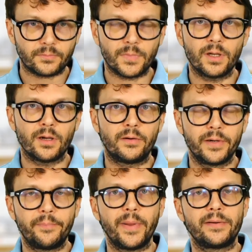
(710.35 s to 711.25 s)

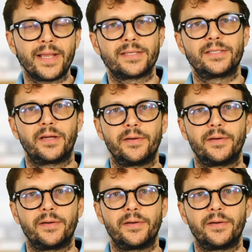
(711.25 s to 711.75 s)
repair necessary.